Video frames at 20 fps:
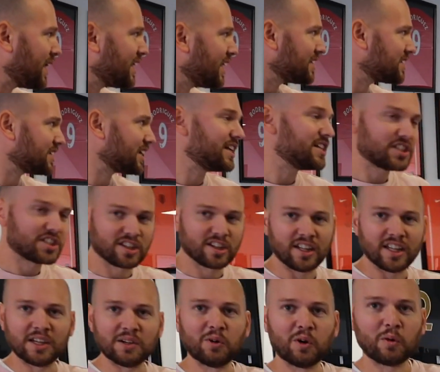
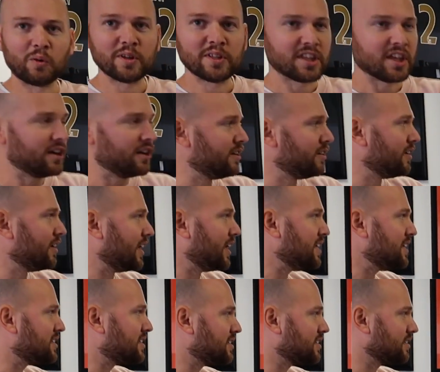essentially what we do
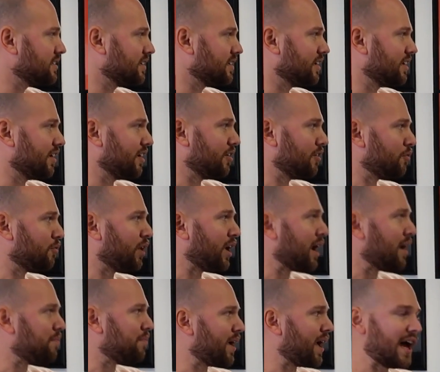is
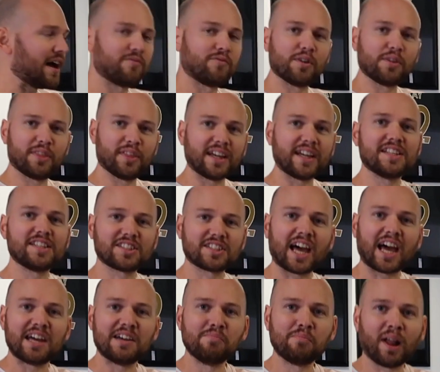wrap everything in
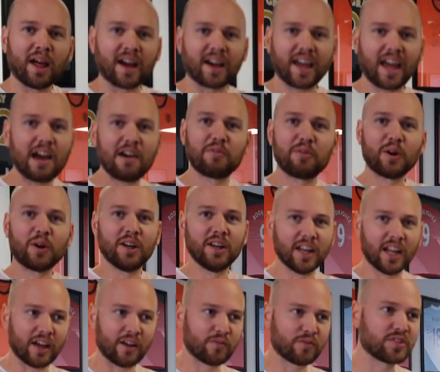satin black. Everyone
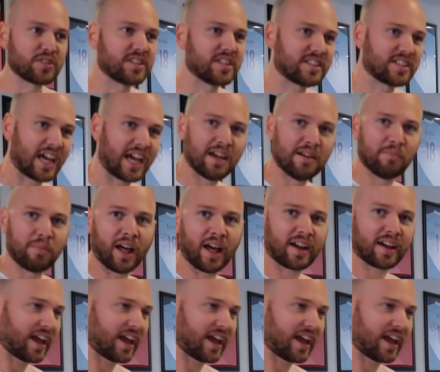loves satin black.